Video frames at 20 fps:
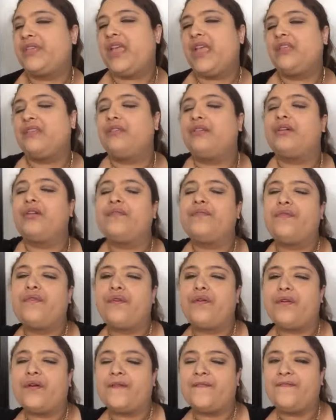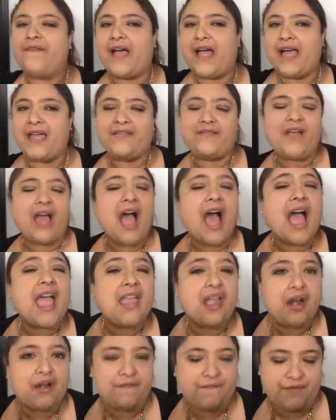and look for 5
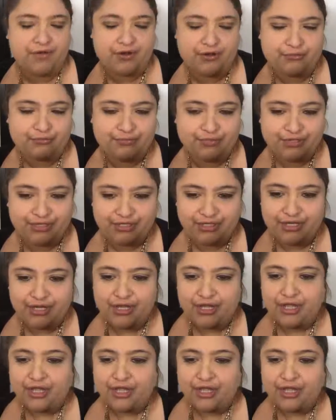IR verbs,